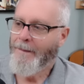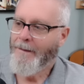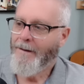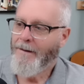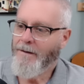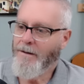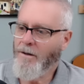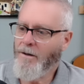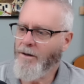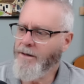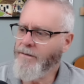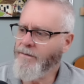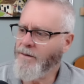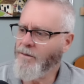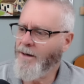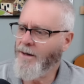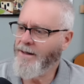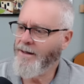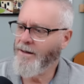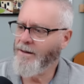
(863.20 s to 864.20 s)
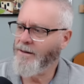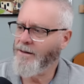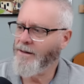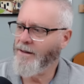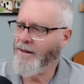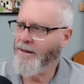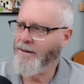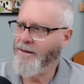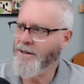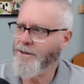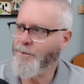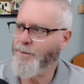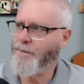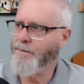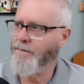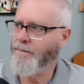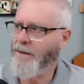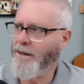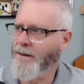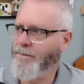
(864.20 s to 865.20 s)
you know, even right here
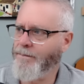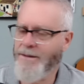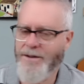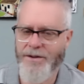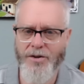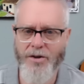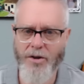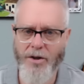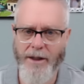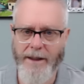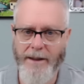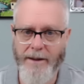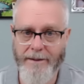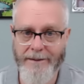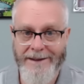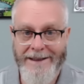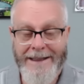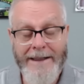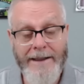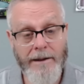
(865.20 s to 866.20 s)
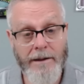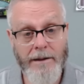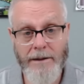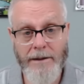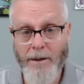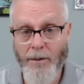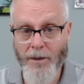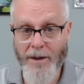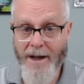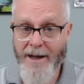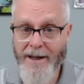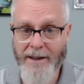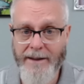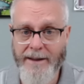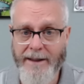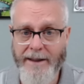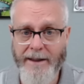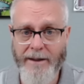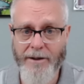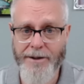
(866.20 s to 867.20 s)
in Missouri, we're not in
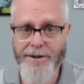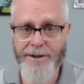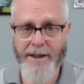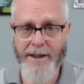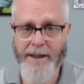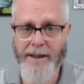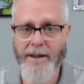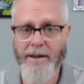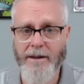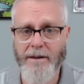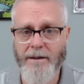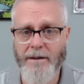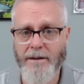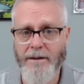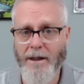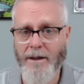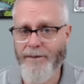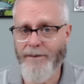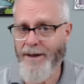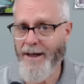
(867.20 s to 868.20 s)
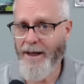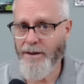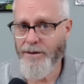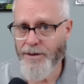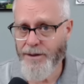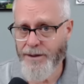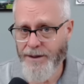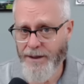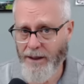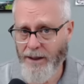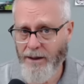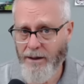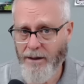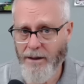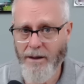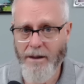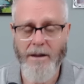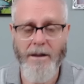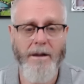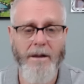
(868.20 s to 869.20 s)
the inner city of Kansas City
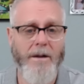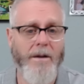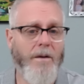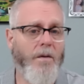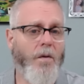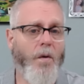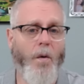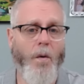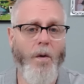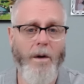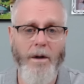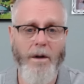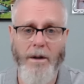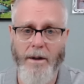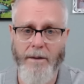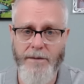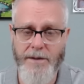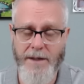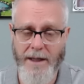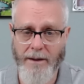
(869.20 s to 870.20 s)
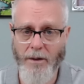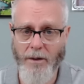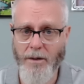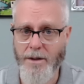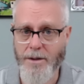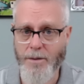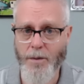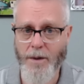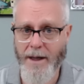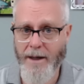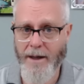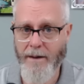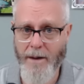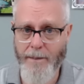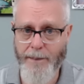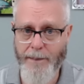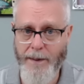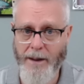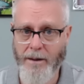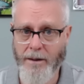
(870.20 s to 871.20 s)
or of St. Louis. We're kind of
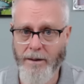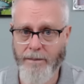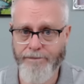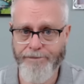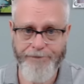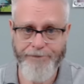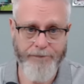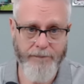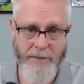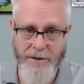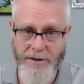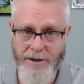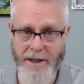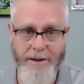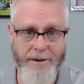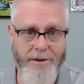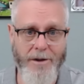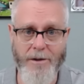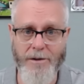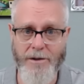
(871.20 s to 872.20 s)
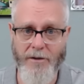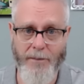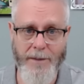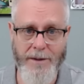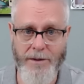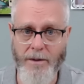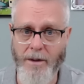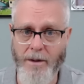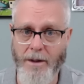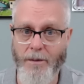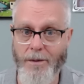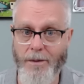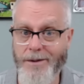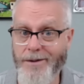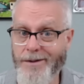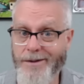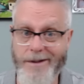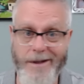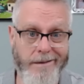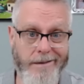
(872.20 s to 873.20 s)
up here, St. Joseph, Missouri, which
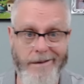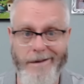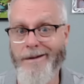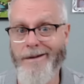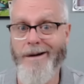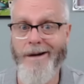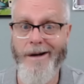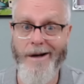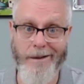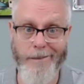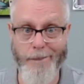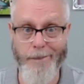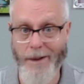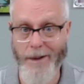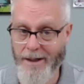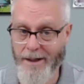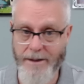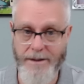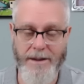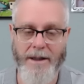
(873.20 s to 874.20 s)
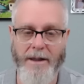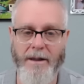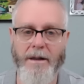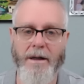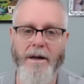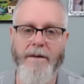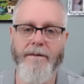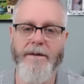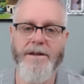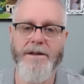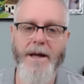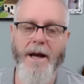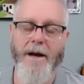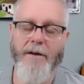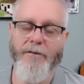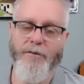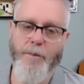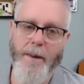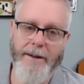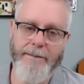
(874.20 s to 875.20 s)
is an odd place in and of
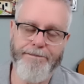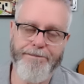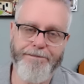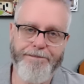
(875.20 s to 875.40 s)
itself, but